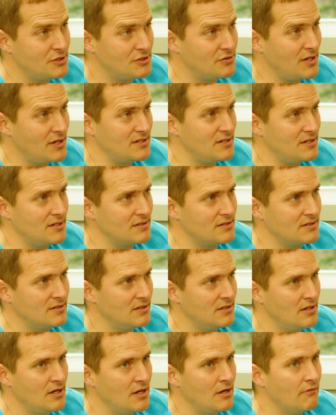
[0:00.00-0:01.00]
what stress is.
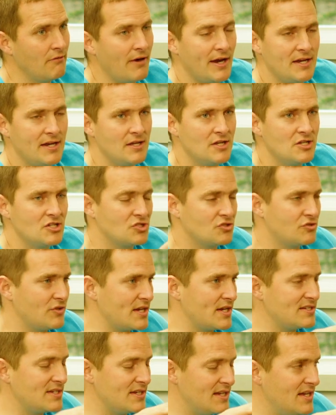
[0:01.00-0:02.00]
Yeah. Right?
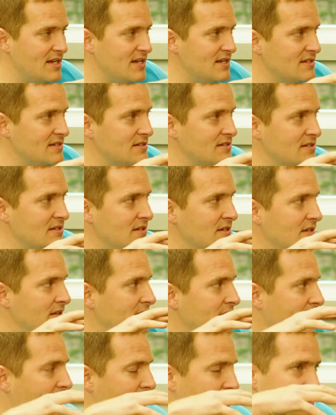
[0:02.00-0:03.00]
Stress is
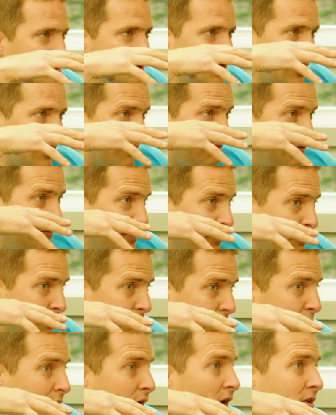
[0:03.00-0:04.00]
the energetic
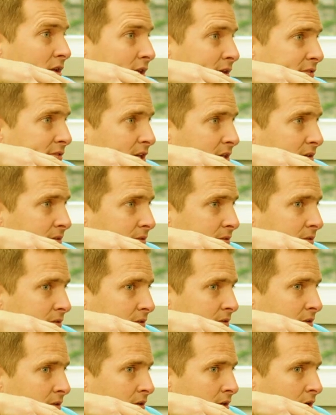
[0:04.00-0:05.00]
field we all live in.
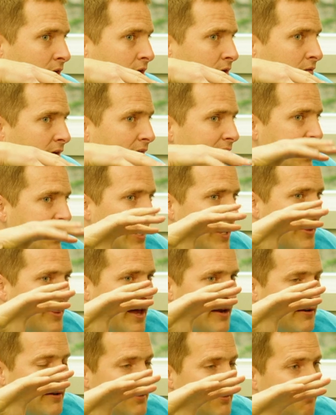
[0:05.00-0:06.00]
Right? And
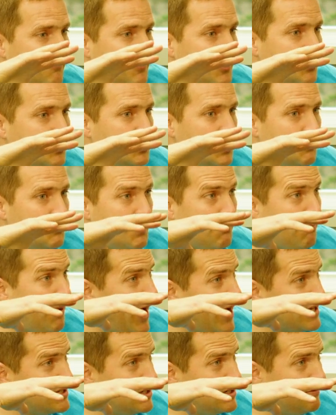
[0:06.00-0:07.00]
that field can be
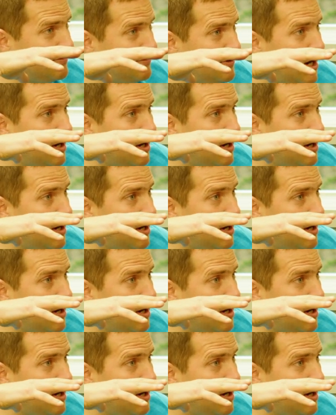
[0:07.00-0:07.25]
positive,